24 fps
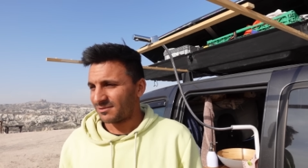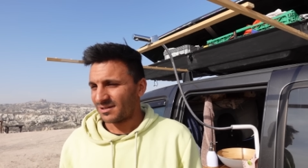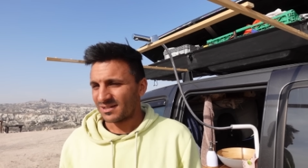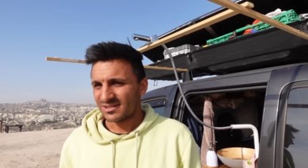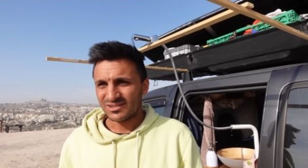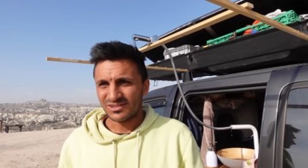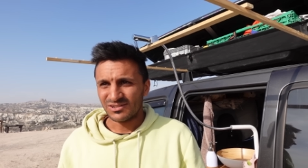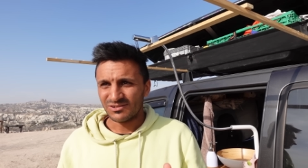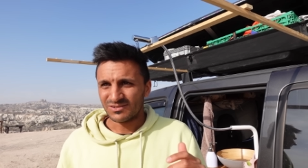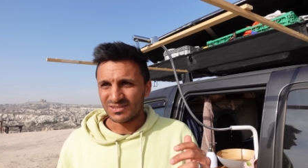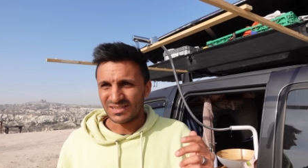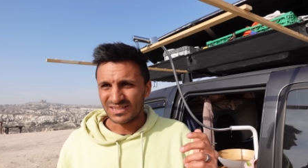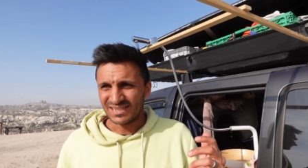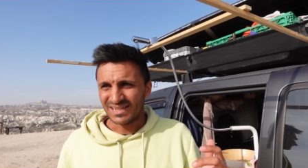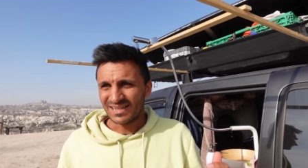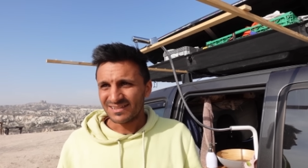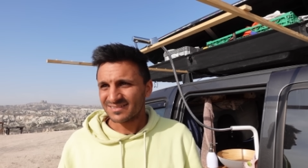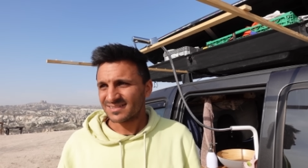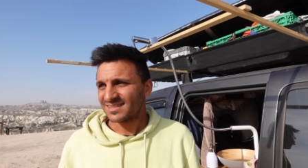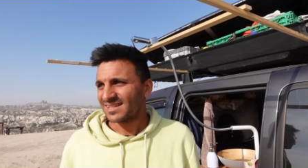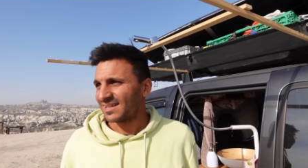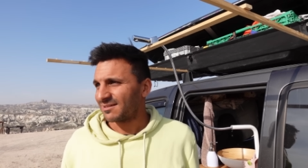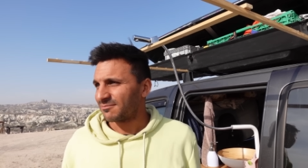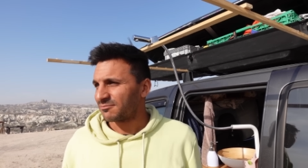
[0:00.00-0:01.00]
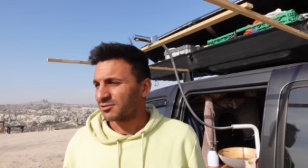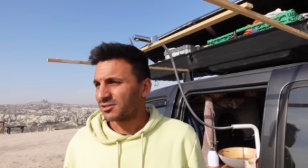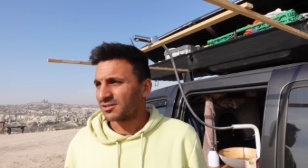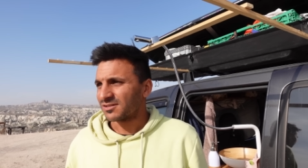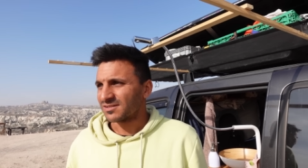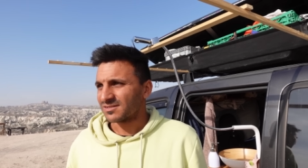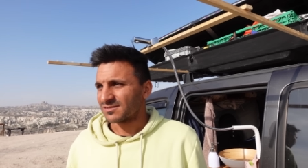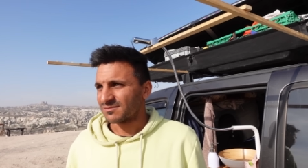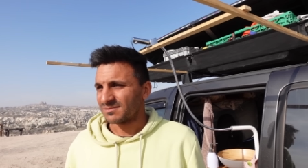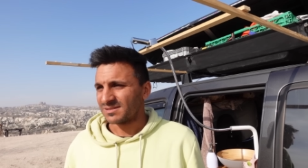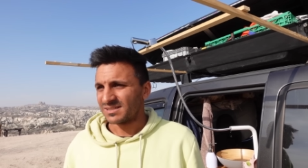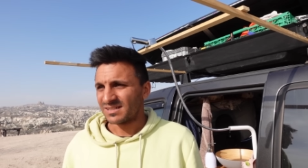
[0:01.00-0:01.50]
We actually used it yesterday
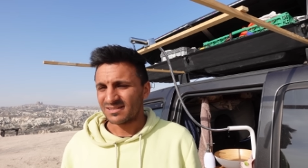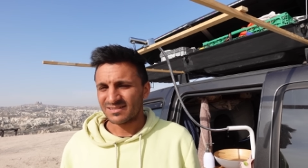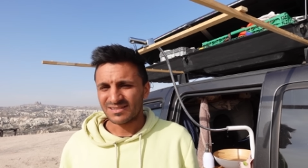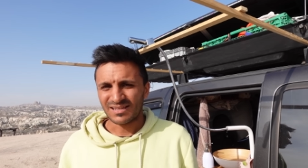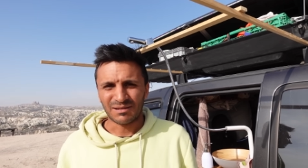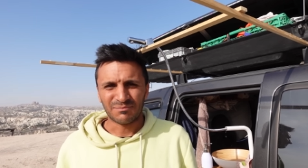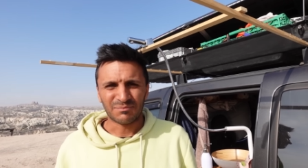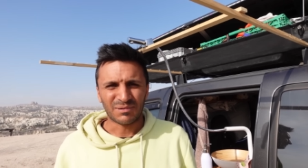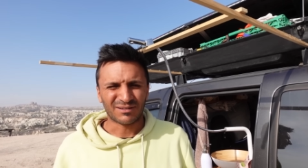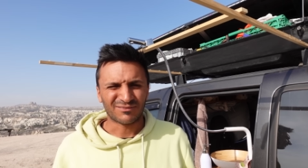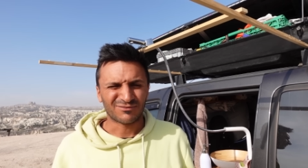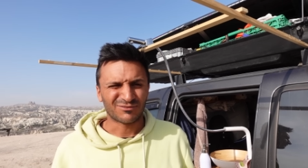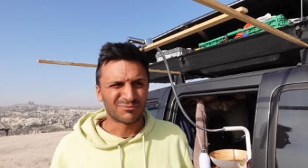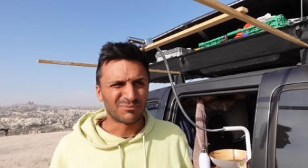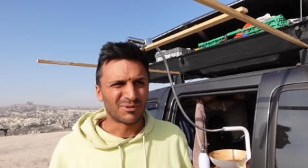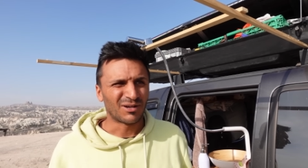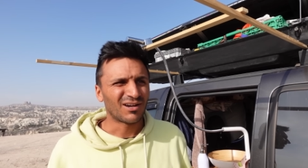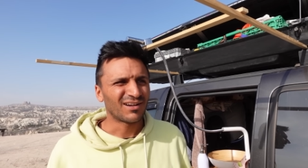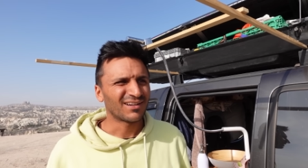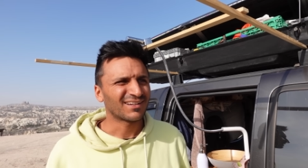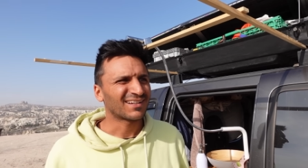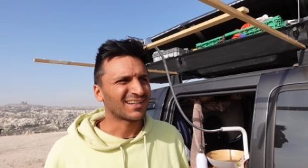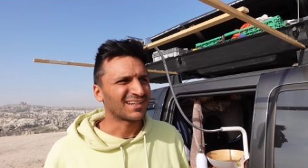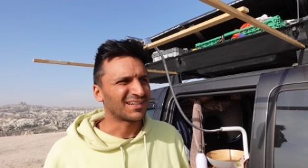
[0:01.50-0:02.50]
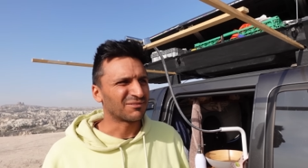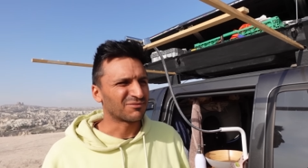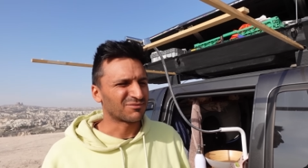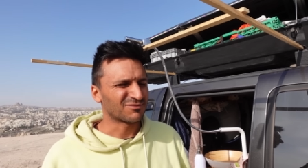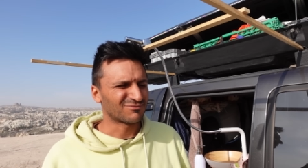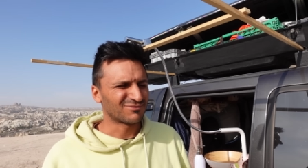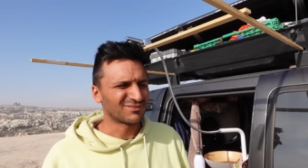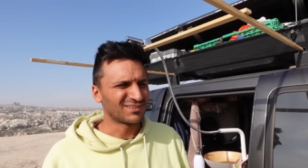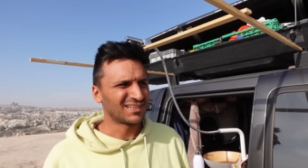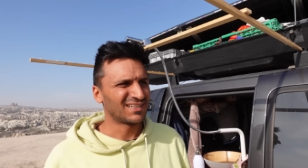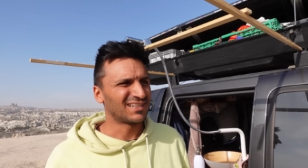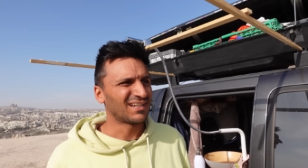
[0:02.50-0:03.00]
because we just came back from a hike and it was
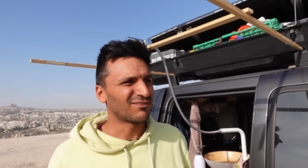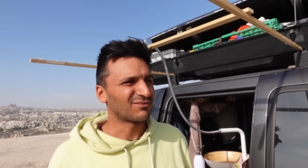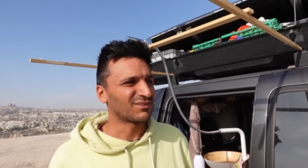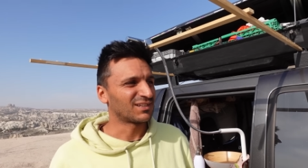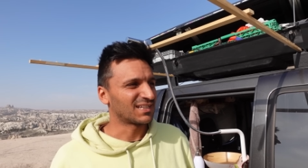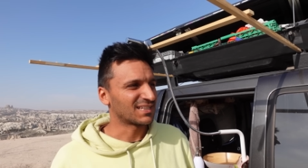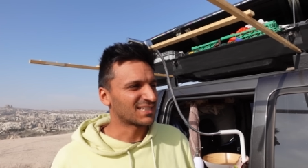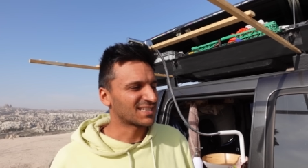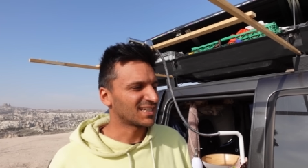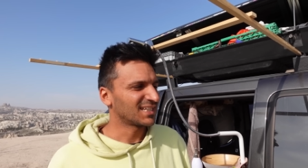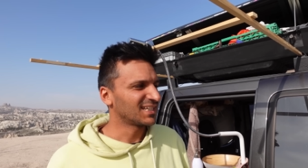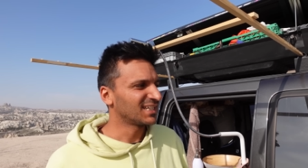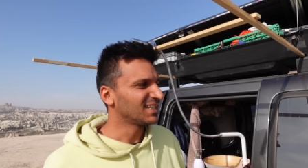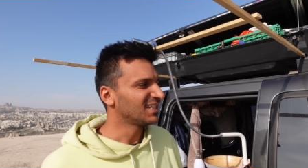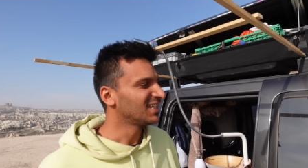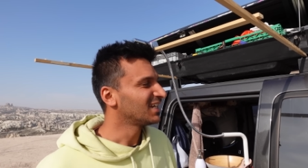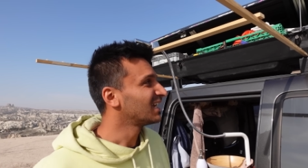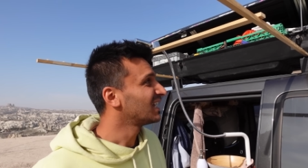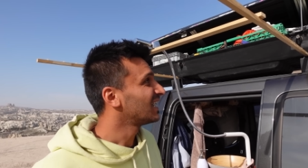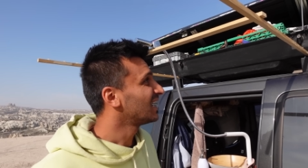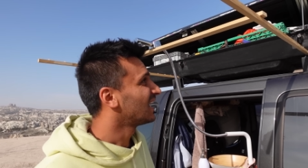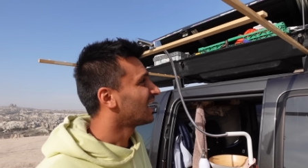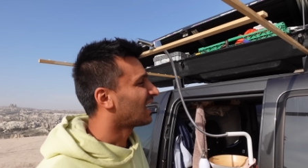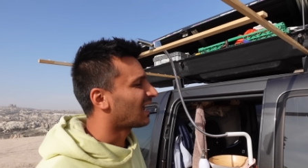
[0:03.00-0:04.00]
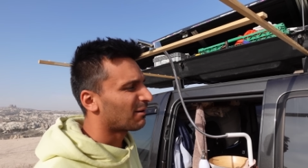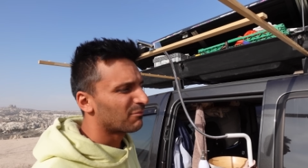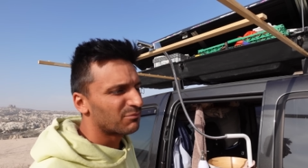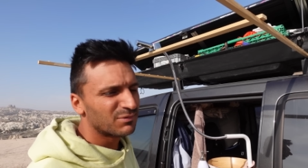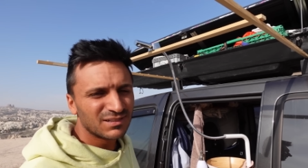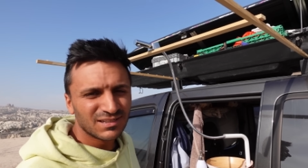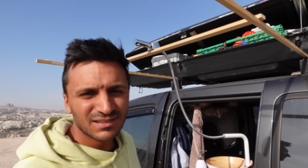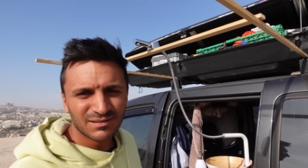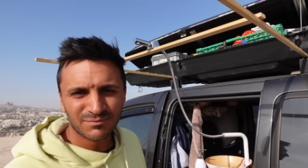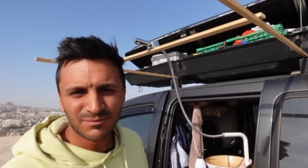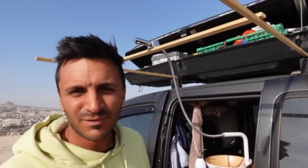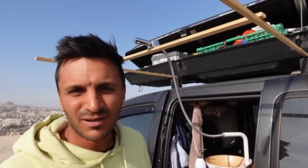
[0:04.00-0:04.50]
really lovely and sunny, and
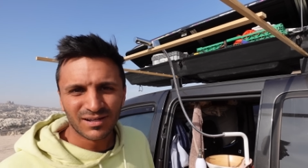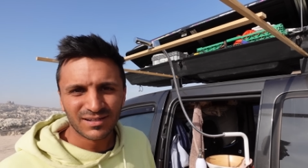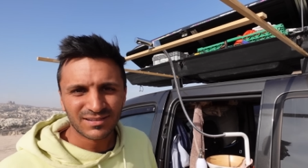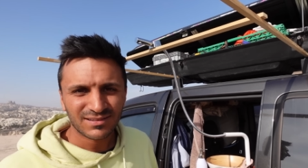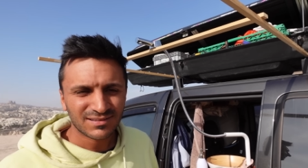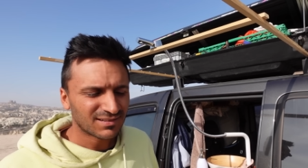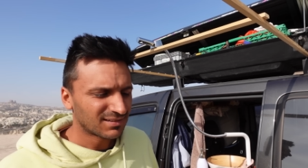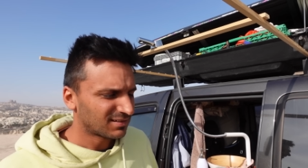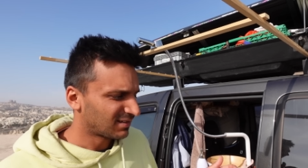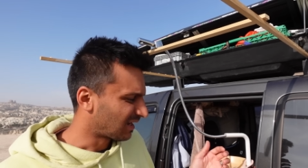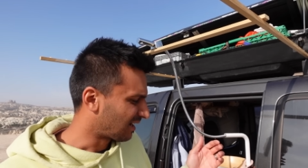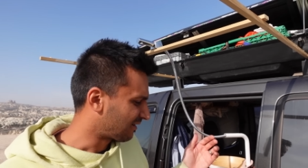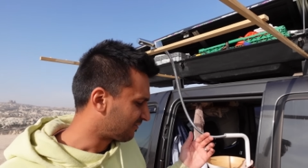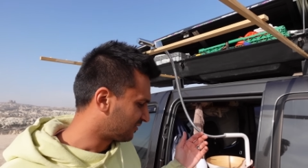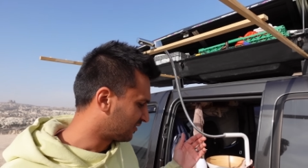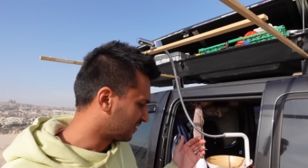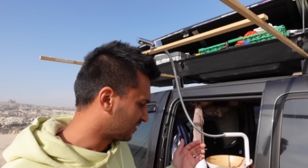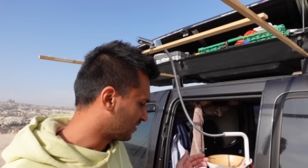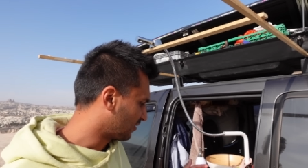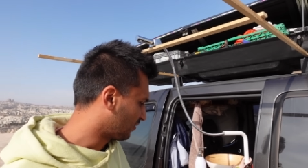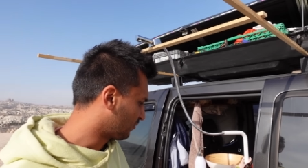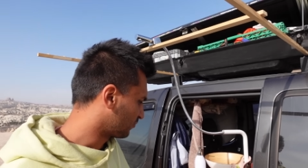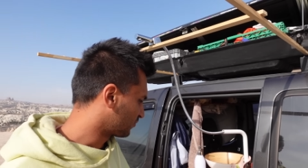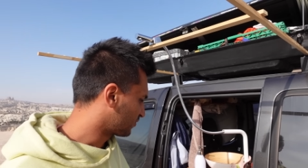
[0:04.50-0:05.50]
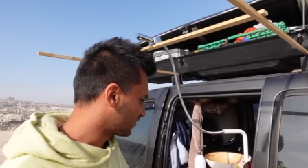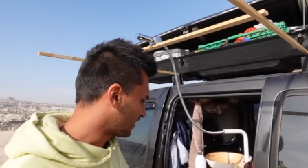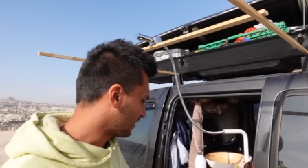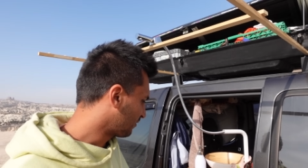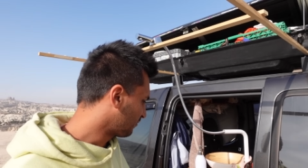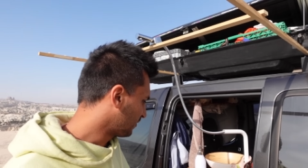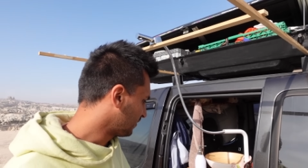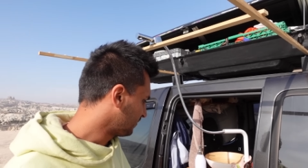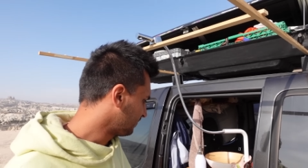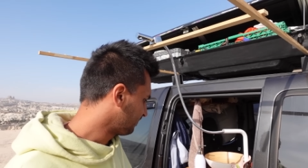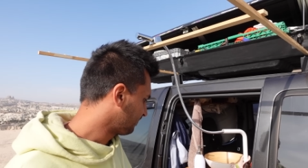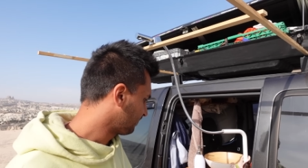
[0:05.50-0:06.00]
we didn't mind having the cold
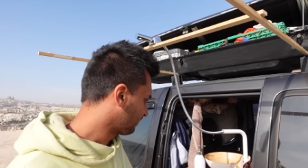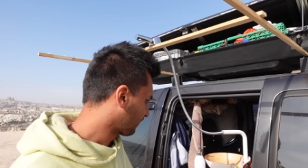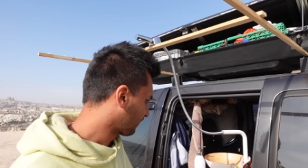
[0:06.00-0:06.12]
shower.